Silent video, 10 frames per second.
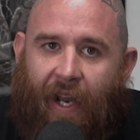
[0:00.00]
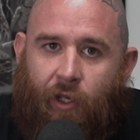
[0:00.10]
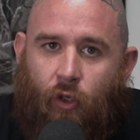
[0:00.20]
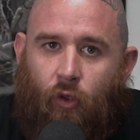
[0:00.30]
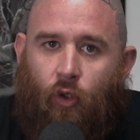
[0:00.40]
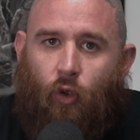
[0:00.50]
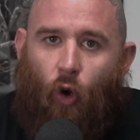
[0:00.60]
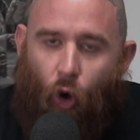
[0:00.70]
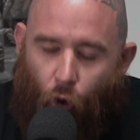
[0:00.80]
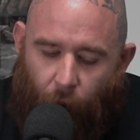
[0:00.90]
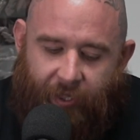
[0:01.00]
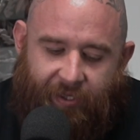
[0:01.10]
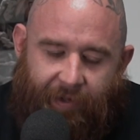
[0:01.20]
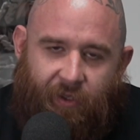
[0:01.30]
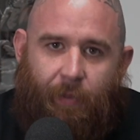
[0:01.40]
I knew who always
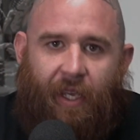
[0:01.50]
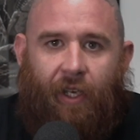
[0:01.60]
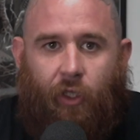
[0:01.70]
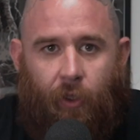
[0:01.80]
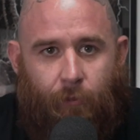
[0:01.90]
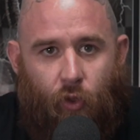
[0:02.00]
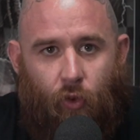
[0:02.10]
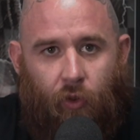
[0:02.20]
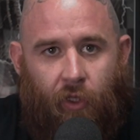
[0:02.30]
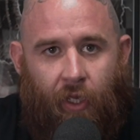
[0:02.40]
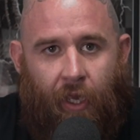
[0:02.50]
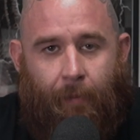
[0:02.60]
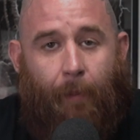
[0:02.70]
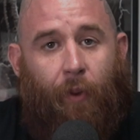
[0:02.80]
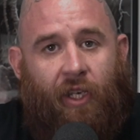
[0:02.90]
seemed to be in a good mood.
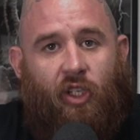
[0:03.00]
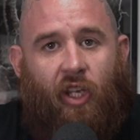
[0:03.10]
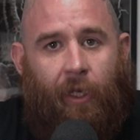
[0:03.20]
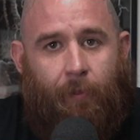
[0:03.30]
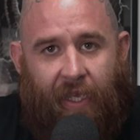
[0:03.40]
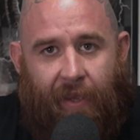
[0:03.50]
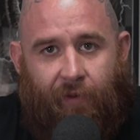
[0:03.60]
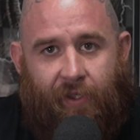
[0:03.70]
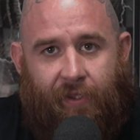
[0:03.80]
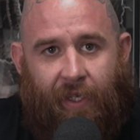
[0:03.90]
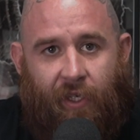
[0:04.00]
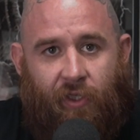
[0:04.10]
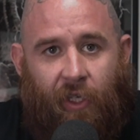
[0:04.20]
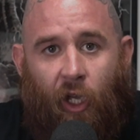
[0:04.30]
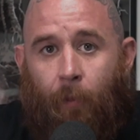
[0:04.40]
My buddy Jacob Davis, that used
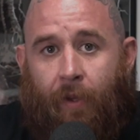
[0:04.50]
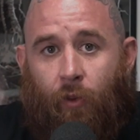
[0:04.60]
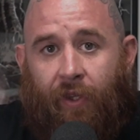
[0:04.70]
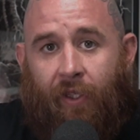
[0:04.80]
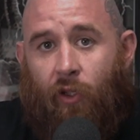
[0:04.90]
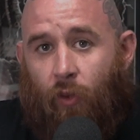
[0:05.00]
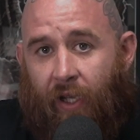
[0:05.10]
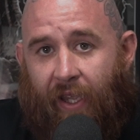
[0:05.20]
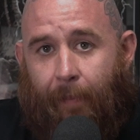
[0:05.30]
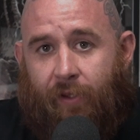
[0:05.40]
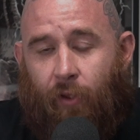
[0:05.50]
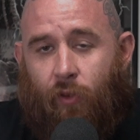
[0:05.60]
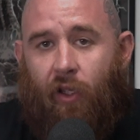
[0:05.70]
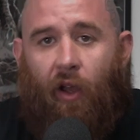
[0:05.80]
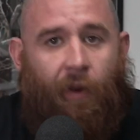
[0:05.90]
to help me with the Q&A
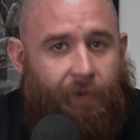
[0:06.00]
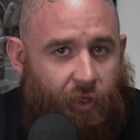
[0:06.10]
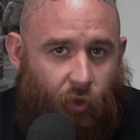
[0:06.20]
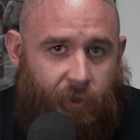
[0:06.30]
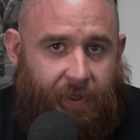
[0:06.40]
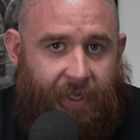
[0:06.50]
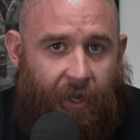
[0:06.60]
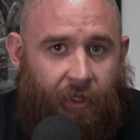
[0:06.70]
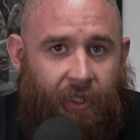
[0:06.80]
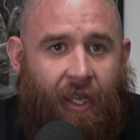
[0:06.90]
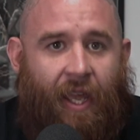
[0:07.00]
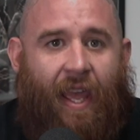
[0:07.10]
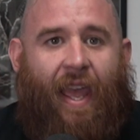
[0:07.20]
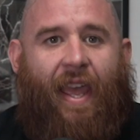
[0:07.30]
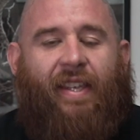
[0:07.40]
episodes of the Norse Mentality,
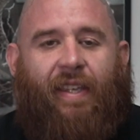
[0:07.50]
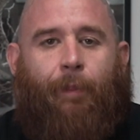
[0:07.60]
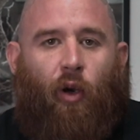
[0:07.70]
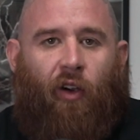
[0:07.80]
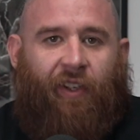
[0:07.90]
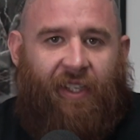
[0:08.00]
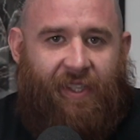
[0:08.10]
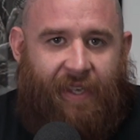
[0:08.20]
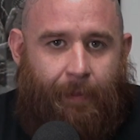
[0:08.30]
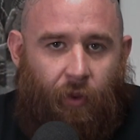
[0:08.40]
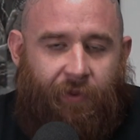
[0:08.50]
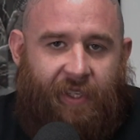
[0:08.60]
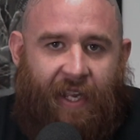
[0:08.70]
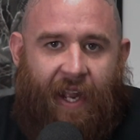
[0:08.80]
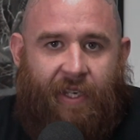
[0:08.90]
is a perfect example of this
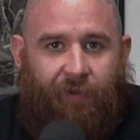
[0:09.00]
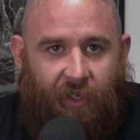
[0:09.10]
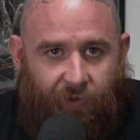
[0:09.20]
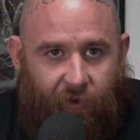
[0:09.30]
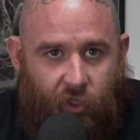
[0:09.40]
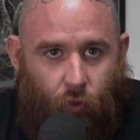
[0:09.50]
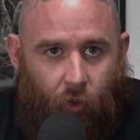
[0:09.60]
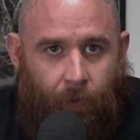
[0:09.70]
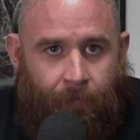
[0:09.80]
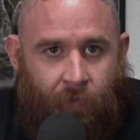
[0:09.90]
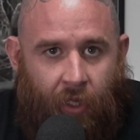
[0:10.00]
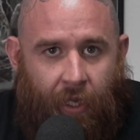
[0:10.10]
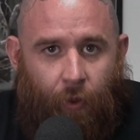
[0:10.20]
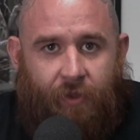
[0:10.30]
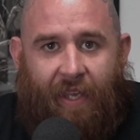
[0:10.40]
kind of individual.
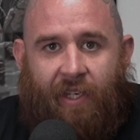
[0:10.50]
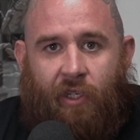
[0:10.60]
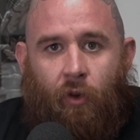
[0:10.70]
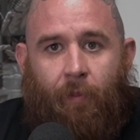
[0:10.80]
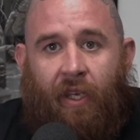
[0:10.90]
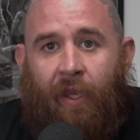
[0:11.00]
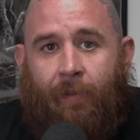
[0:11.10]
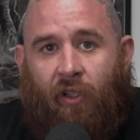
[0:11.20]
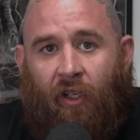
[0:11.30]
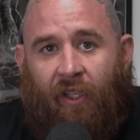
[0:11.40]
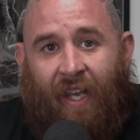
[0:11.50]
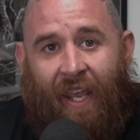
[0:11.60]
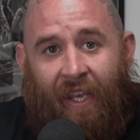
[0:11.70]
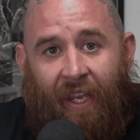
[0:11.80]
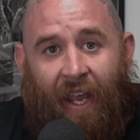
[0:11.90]
It was actually when me and him started
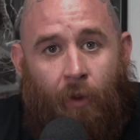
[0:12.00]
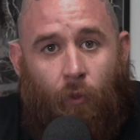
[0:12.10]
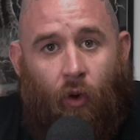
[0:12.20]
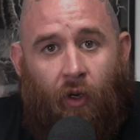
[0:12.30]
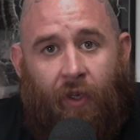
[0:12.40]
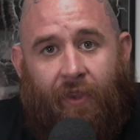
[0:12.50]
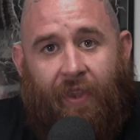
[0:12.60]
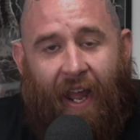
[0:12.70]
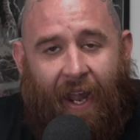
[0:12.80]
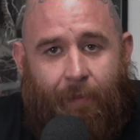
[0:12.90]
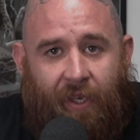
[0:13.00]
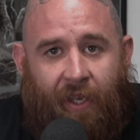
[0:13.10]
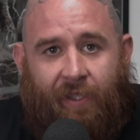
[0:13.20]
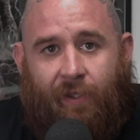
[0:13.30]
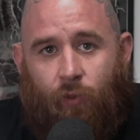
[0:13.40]
hanging out more that I
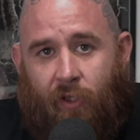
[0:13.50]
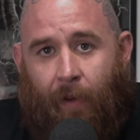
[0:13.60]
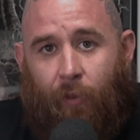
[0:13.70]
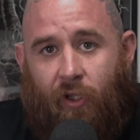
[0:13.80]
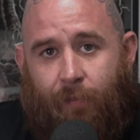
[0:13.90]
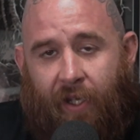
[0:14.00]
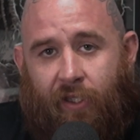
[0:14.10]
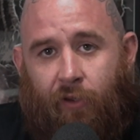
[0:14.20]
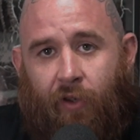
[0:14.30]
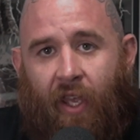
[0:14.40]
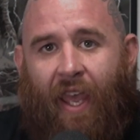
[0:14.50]
began to switch my perspective